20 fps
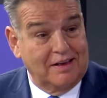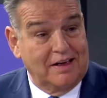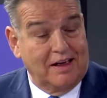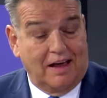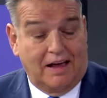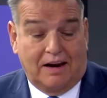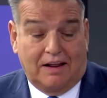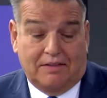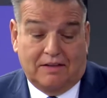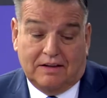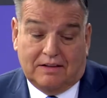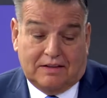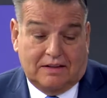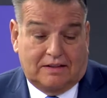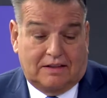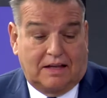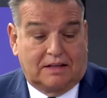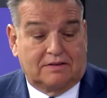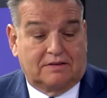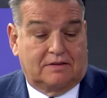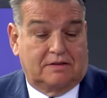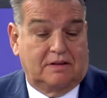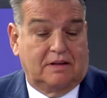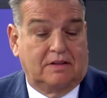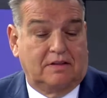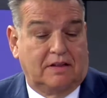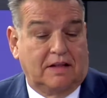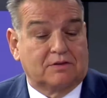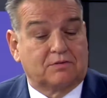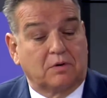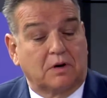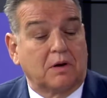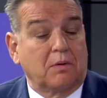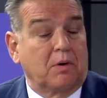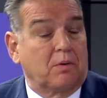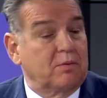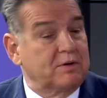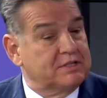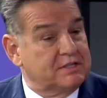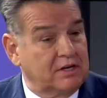And I think that's really
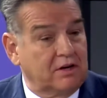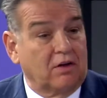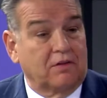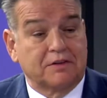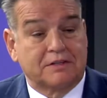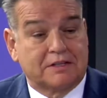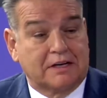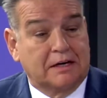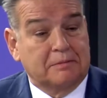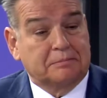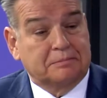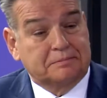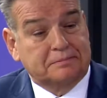what we see all the time.